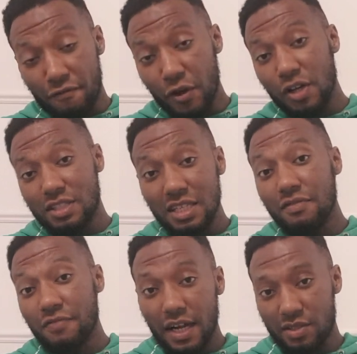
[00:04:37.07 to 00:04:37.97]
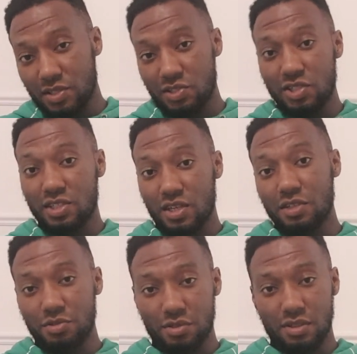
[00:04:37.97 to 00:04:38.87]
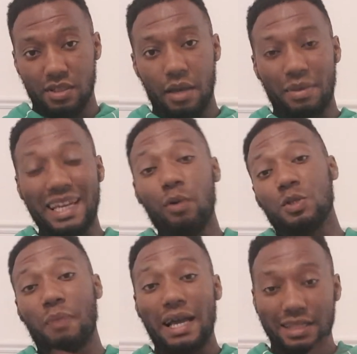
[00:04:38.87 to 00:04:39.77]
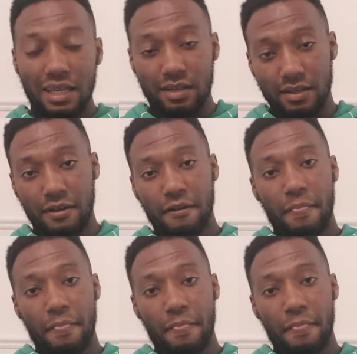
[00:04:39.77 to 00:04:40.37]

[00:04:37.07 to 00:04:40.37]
13,600. Yeah, but that was back then.